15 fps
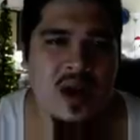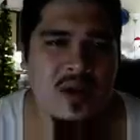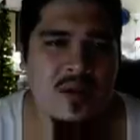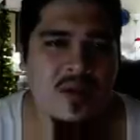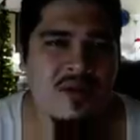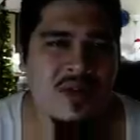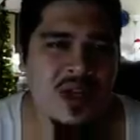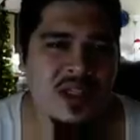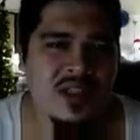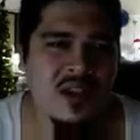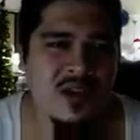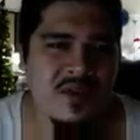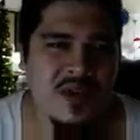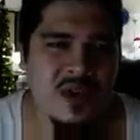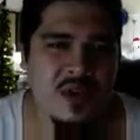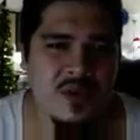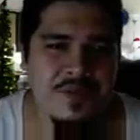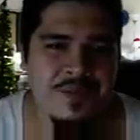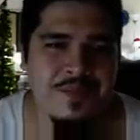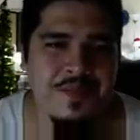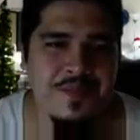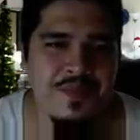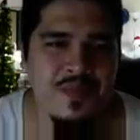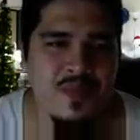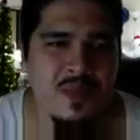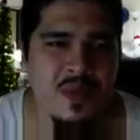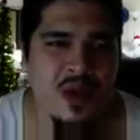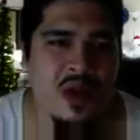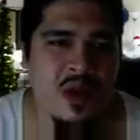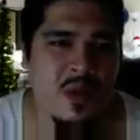We have a nice little view
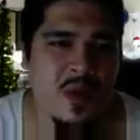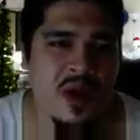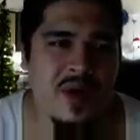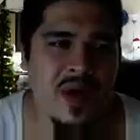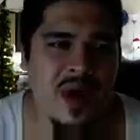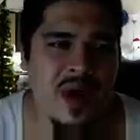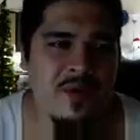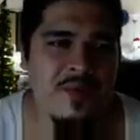all the way around.